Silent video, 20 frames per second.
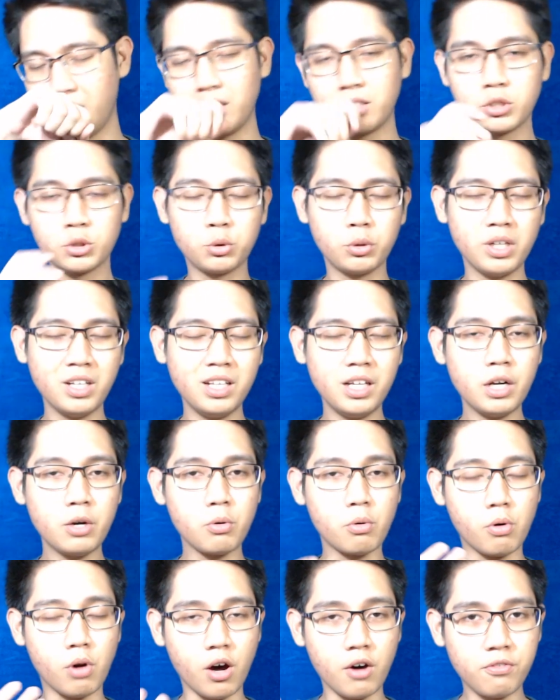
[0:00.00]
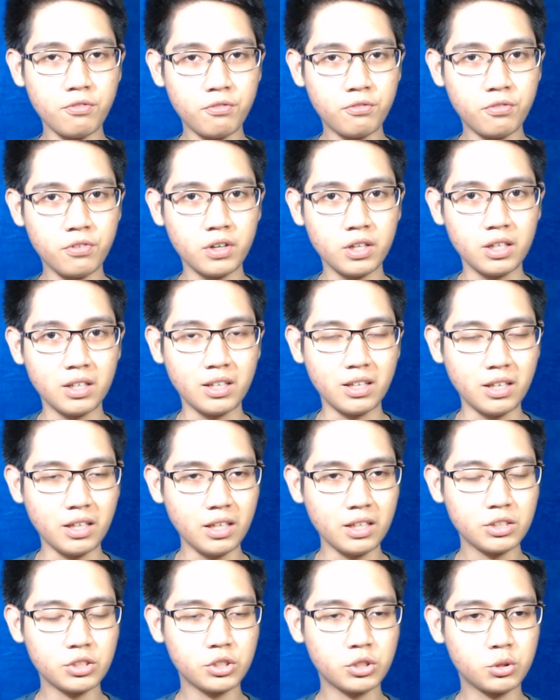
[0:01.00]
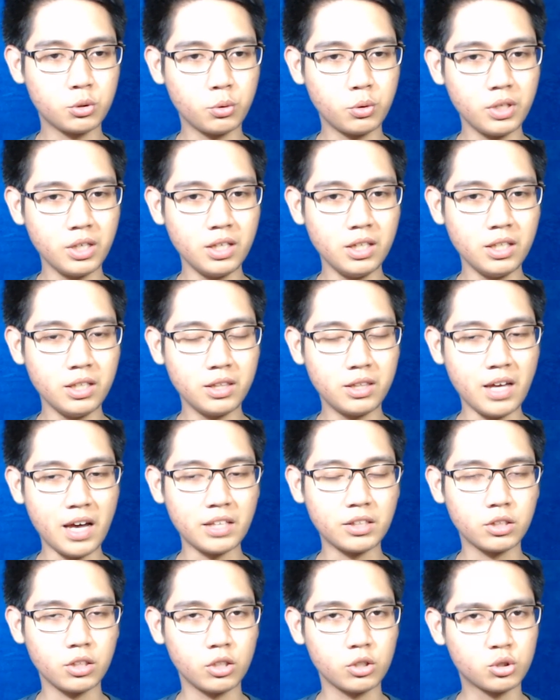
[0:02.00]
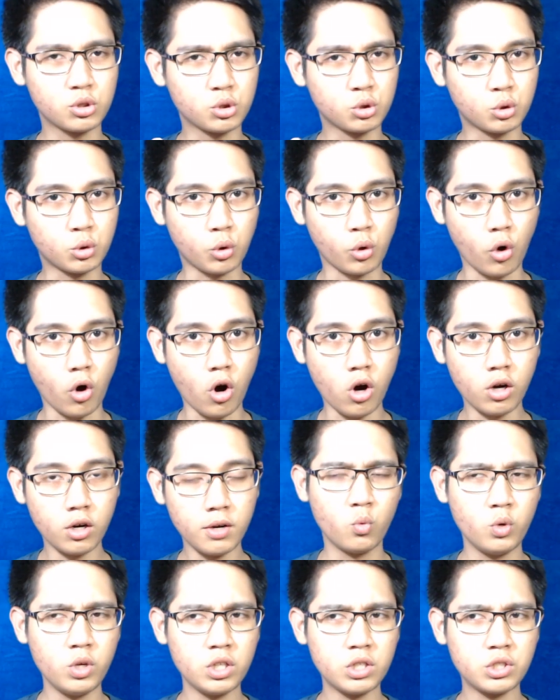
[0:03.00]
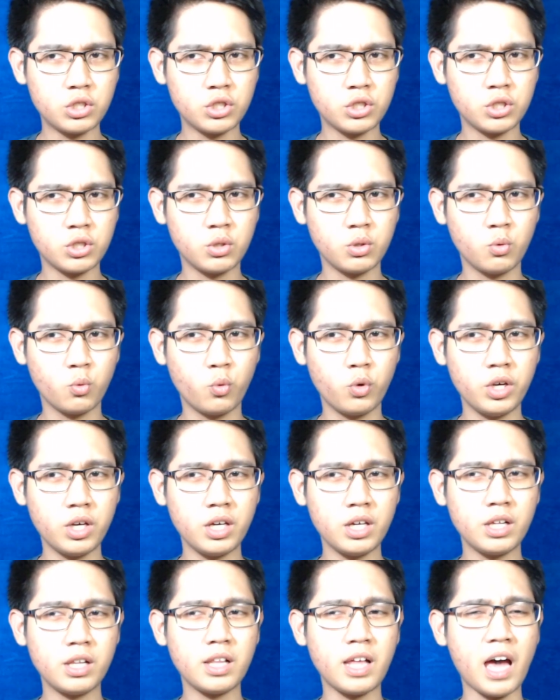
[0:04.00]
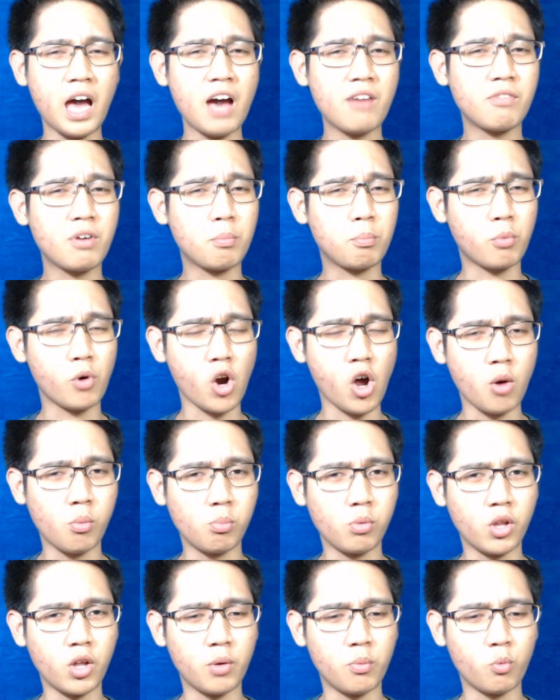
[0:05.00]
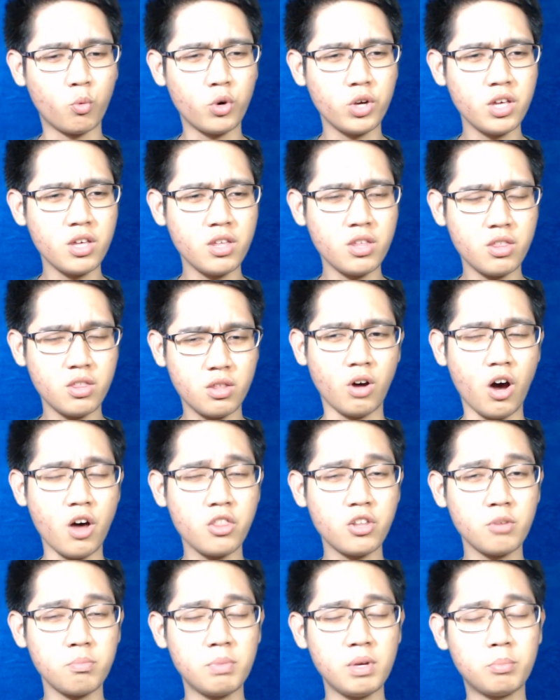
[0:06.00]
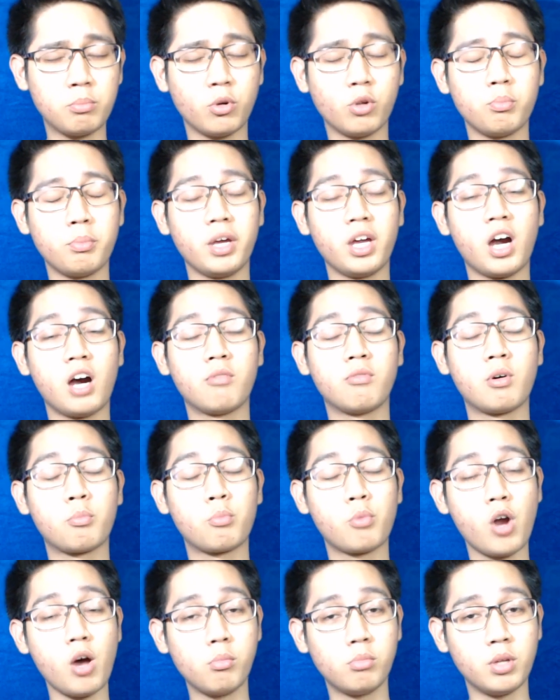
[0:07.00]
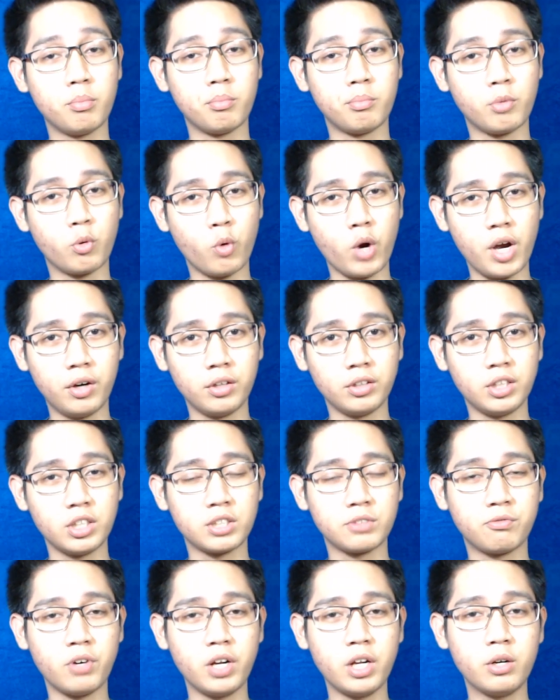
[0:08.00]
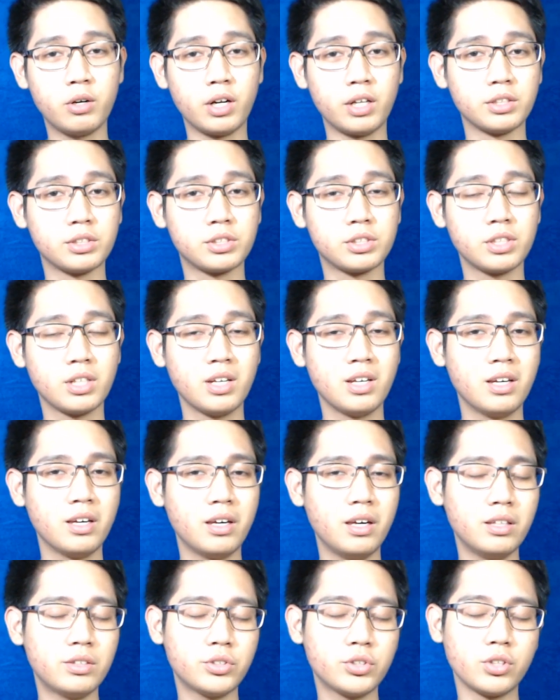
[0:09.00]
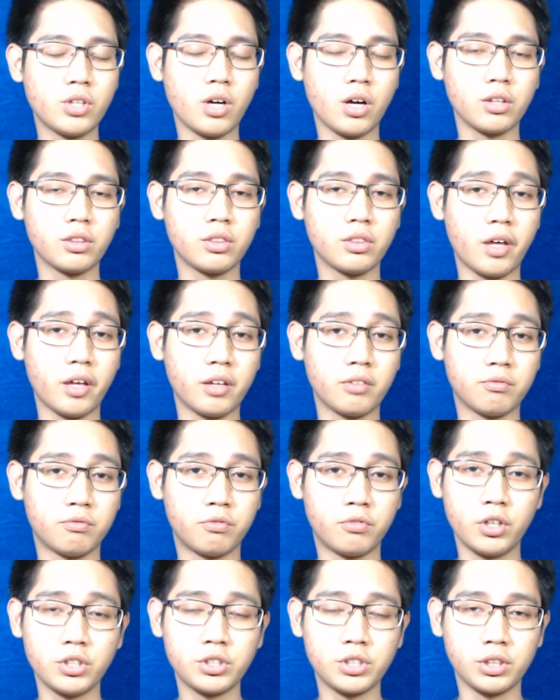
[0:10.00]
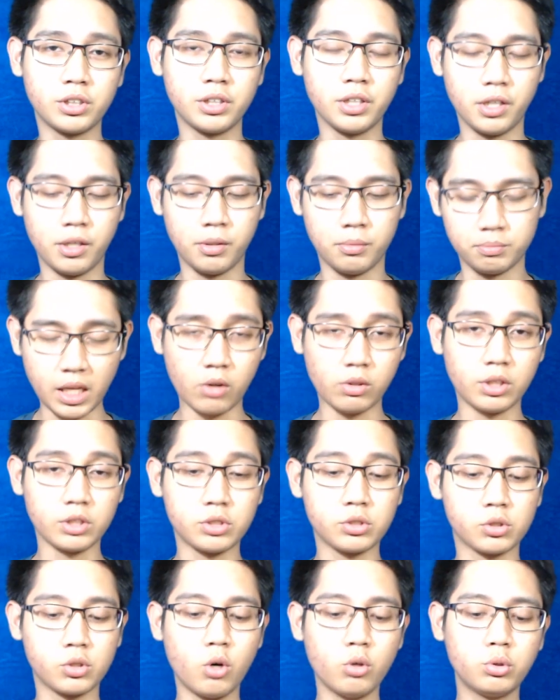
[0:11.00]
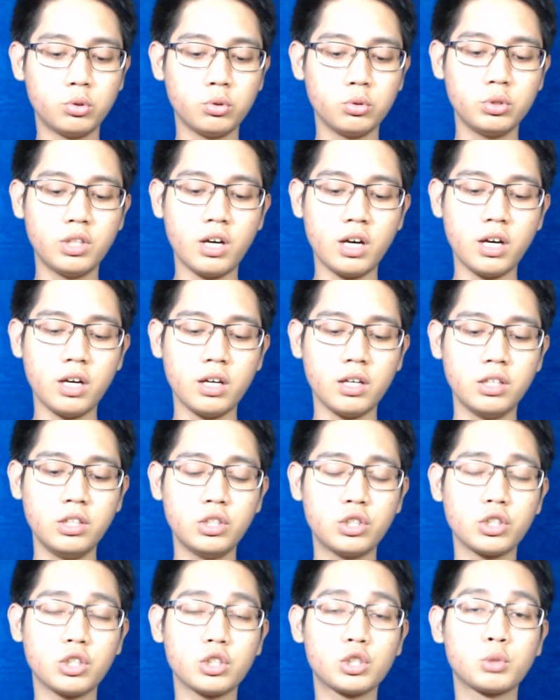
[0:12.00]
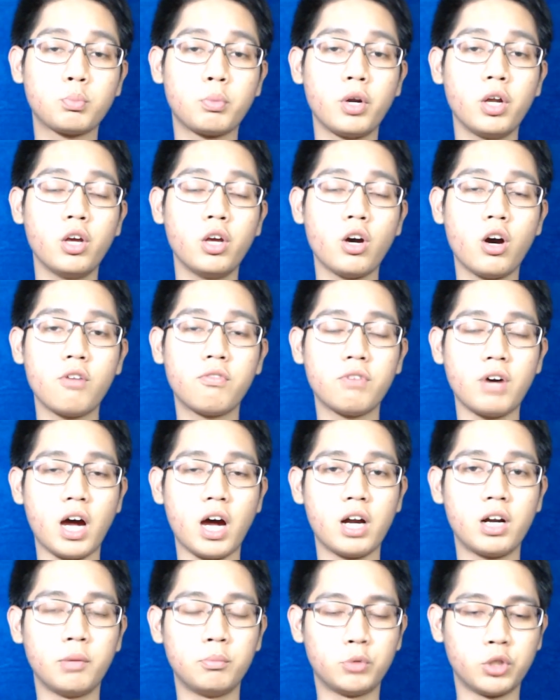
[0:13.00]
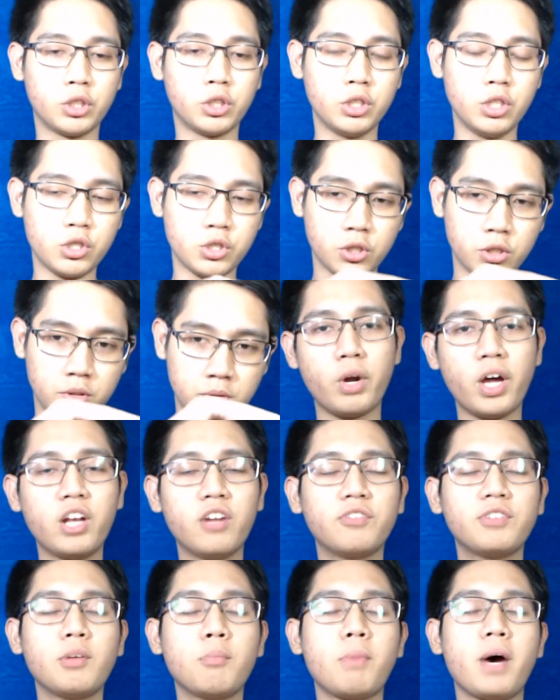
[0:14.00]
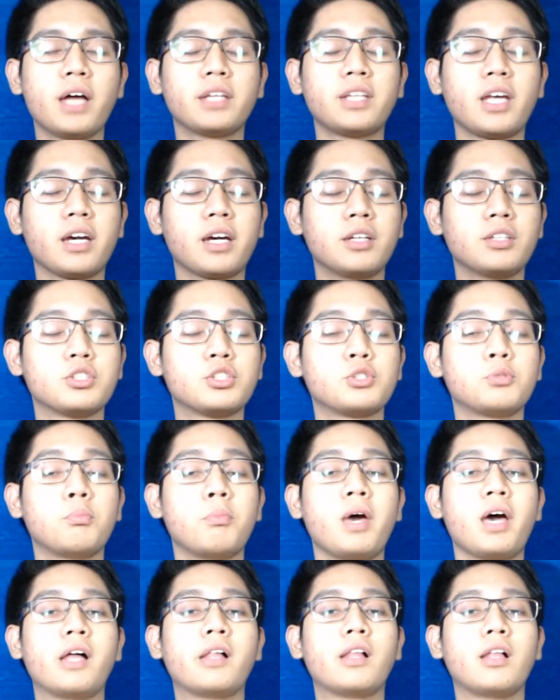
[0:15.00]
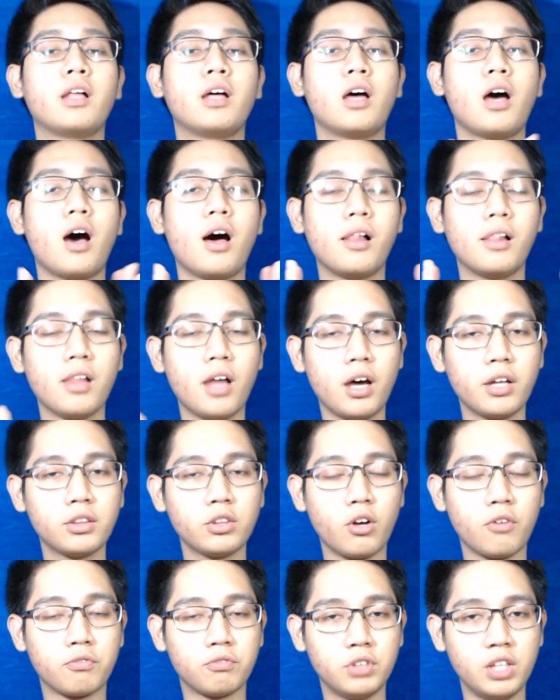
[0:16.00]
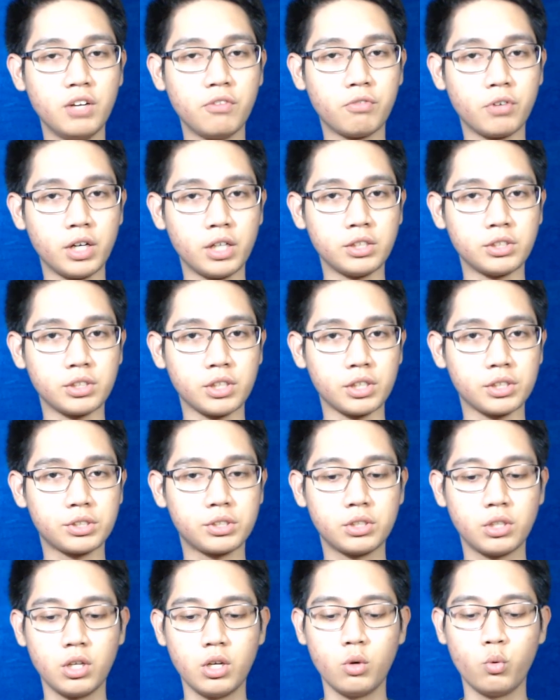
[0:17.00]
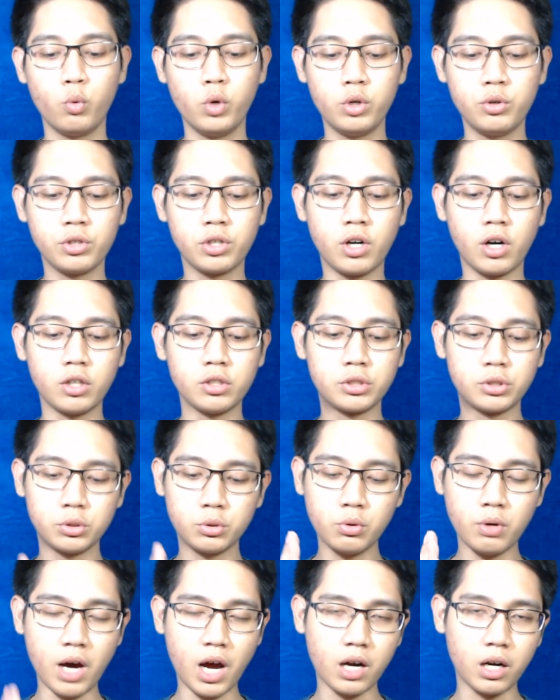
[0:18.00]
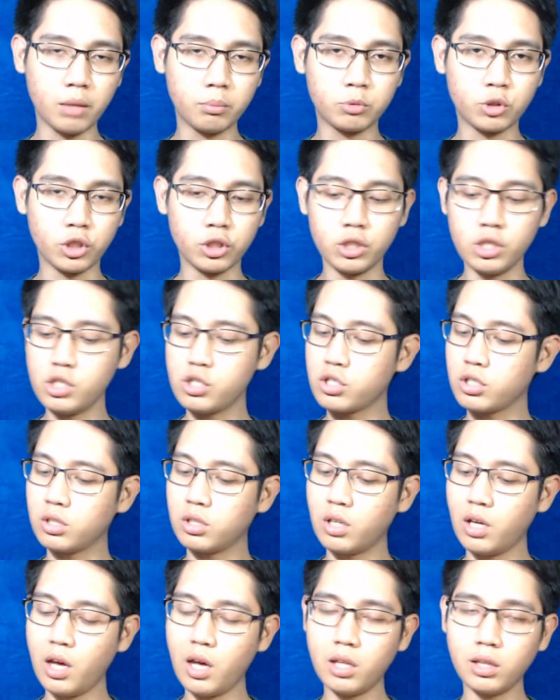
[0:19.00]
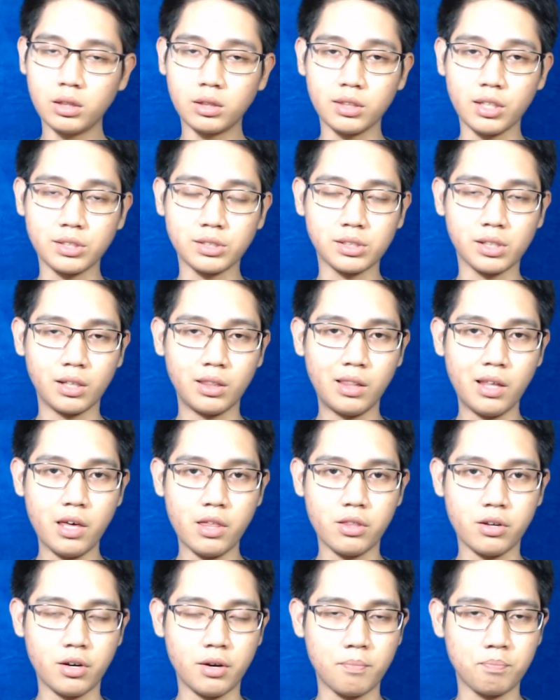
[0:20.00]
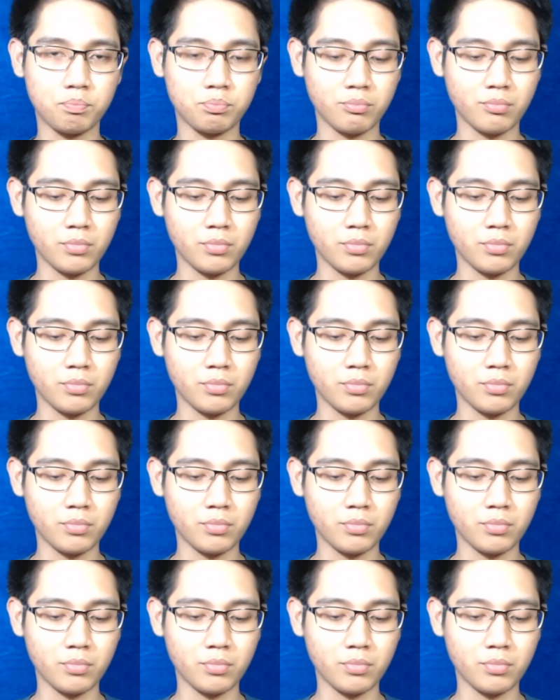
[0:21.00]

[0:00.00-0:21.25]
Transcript: It's really rough, it's really that strong, which will have a problem with other people may have a problem wearing this fragrance. It's not that versatile. Now let's go to the initial spray of Arab Tradition. Right off the bat, I can smell a lot of differences with regards to Arab Tradition and Tuscan Leather.